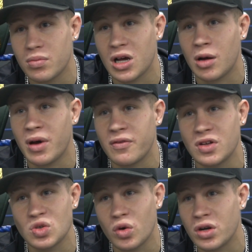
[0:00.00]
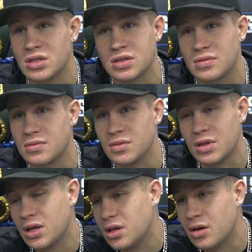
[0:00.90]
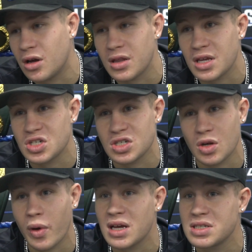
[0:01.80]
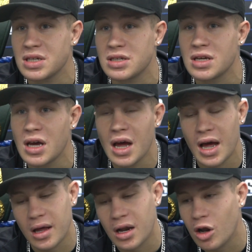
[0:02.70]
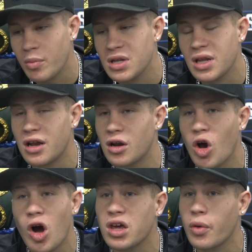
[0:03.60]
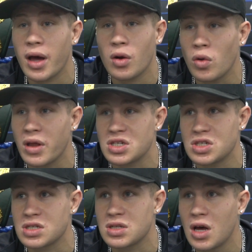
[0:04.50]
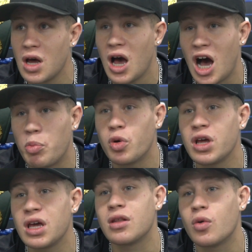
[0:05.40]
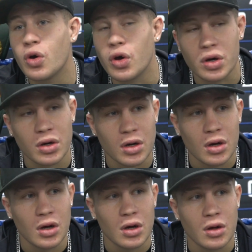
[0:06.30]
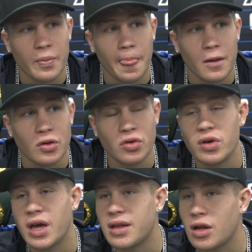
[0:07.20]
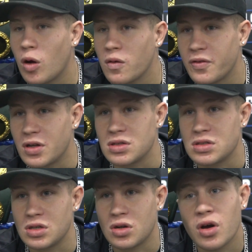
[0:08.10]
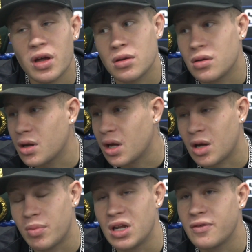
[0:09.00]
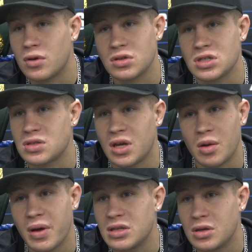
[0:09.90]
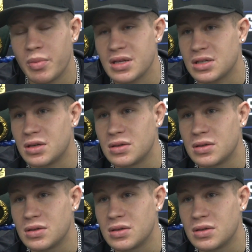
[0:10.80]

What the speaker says: come out victorious. That's just the way I see it. And I don't mean that in a cocky way at all. That's just I'm putting in the work to get that confidence, and I believe it'll just get better and better.